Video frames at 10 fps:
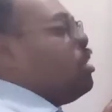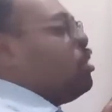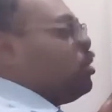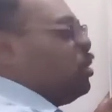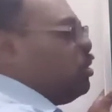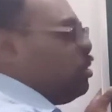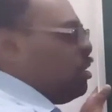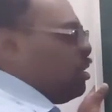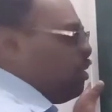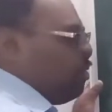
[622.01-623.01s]
So
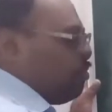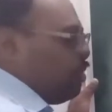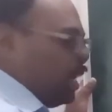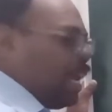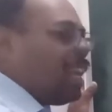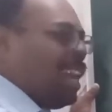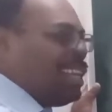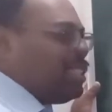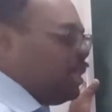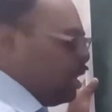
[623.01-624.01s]
we can
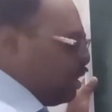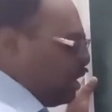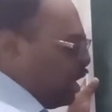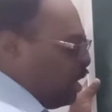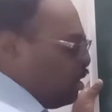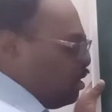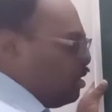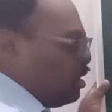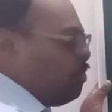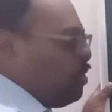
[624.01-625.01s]
consider that
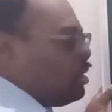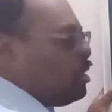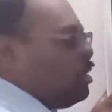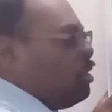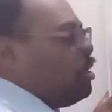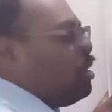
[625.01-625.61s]
the first